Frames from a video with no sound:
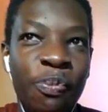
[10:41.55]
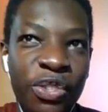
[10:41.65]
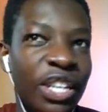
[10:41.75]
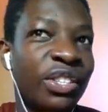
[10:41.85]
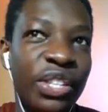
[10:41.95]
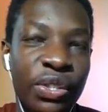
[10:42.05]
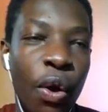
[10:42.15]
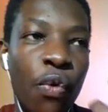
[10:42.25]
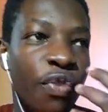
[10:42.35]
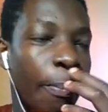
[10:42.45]
six is
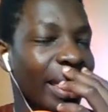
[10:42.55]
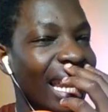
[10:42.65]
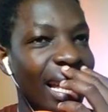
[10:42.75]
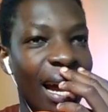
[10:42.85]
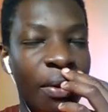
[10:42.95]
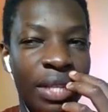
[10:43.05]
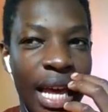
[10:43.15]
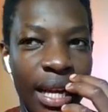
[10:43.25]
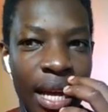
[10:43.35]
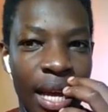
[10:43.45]
over, but then I was like,